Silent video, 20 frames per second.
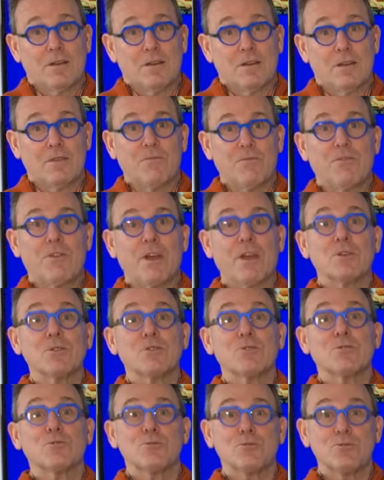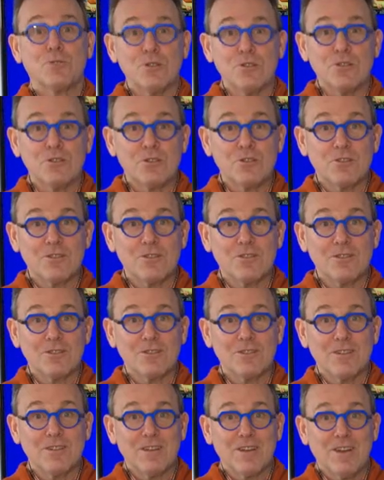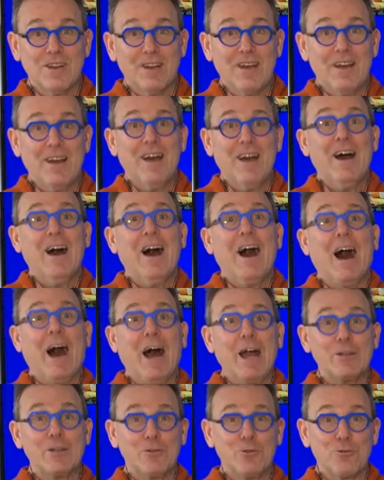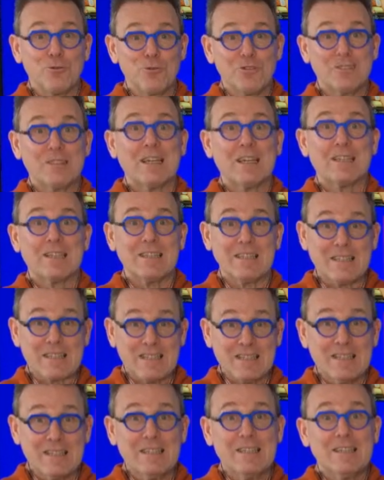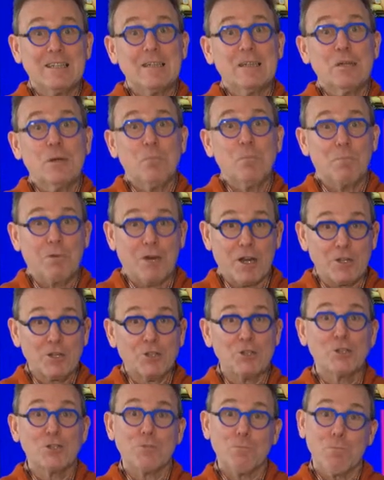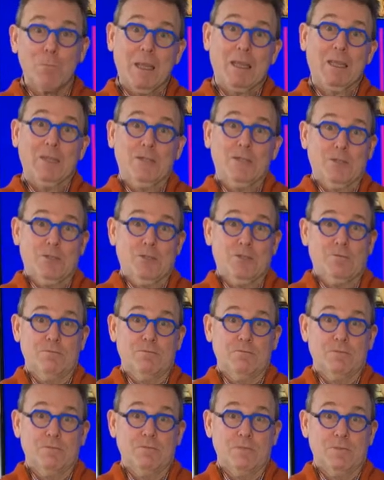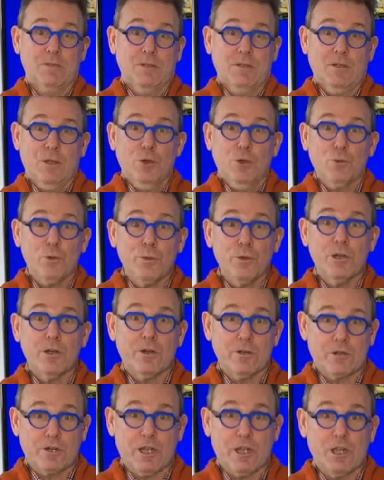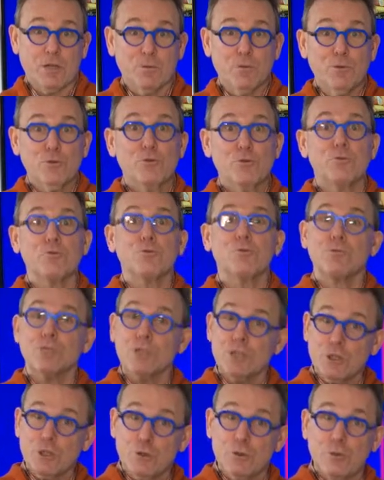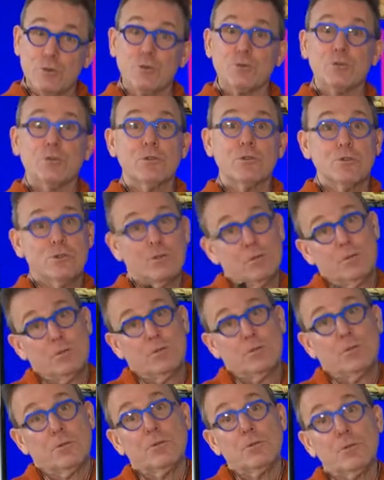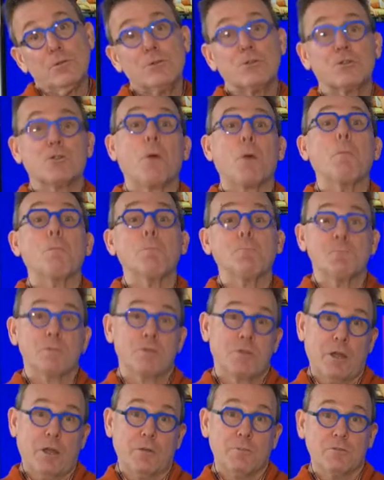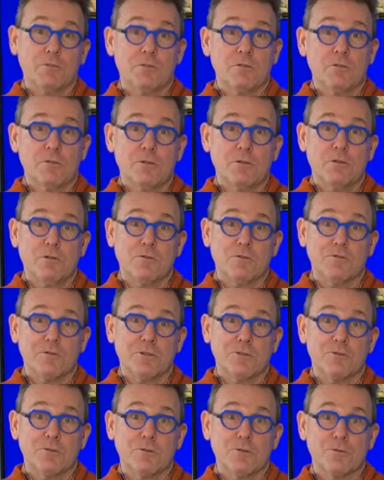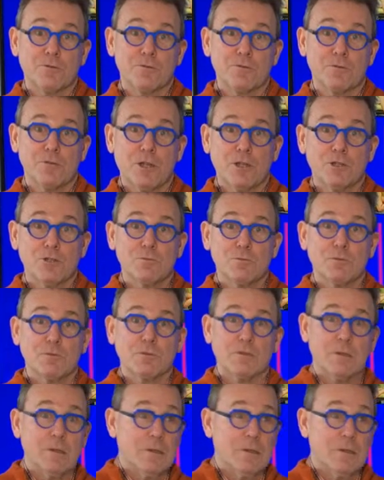And thanks to this hydrostatic pressure mechanism, we are able to reduce some types of internal derangement.